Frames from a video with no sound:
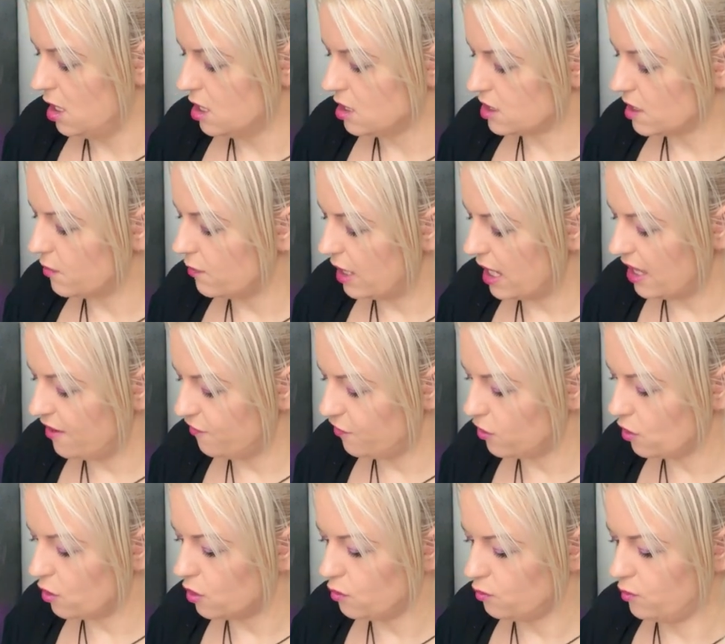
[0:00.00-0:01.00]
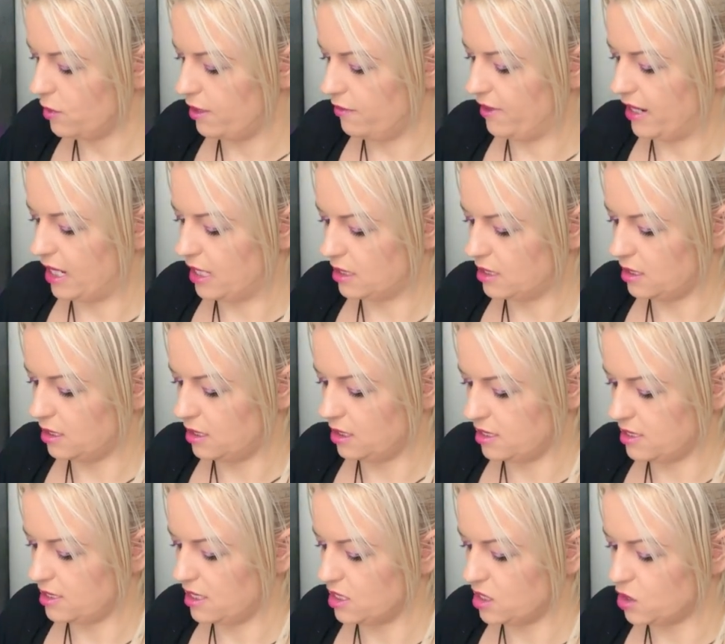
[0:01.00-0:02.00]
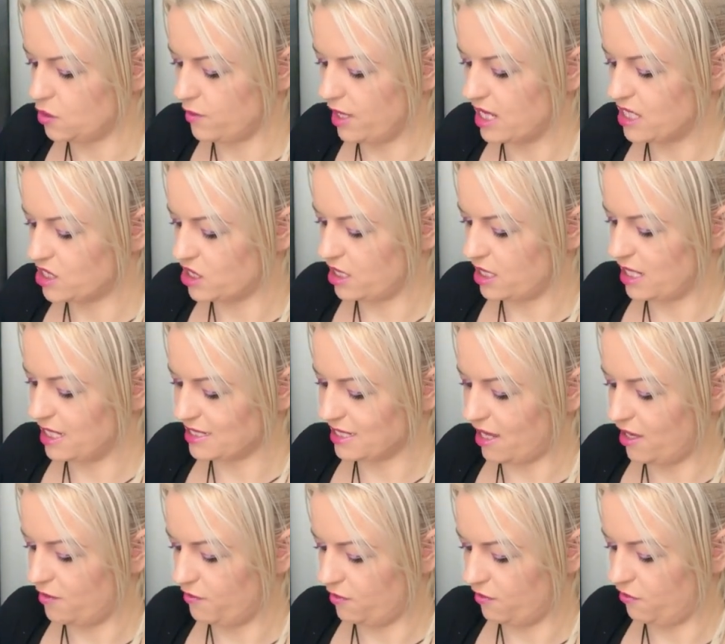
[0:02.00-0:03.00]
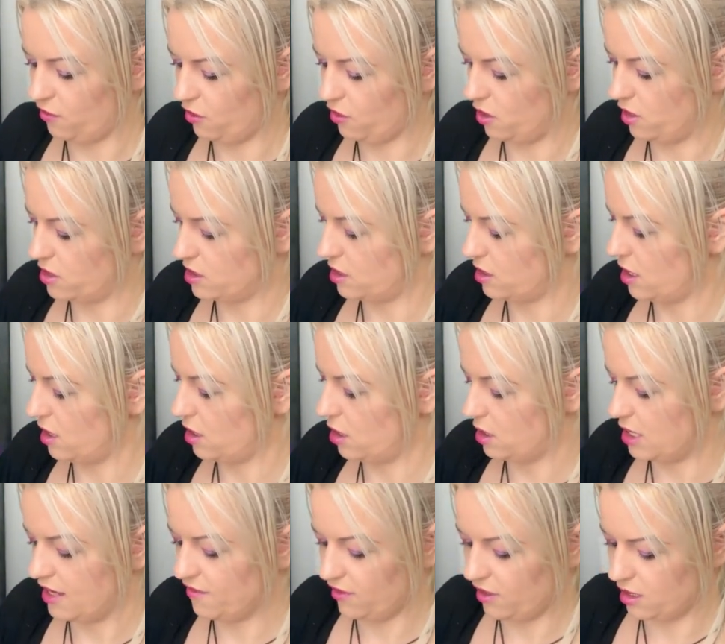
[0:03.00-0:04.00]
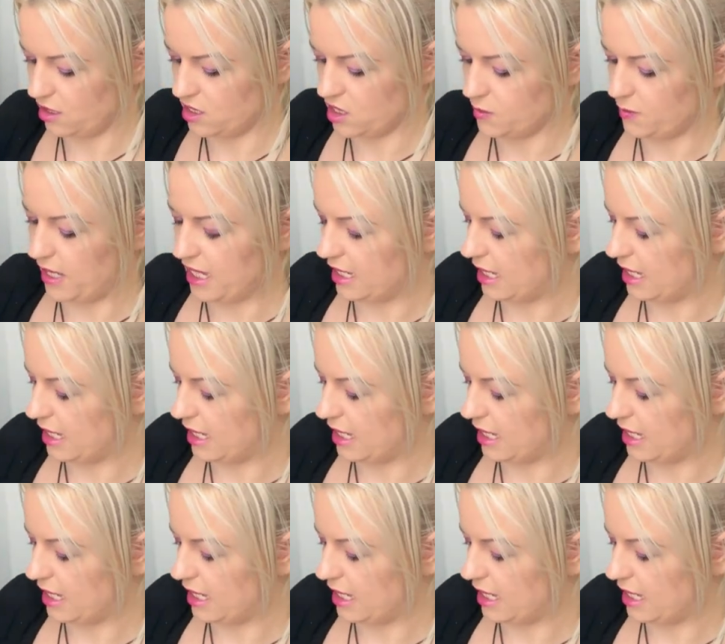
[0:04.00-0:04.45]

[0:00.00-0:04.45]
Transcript: So if you're worried that this situation is over for good and that you're never going to speak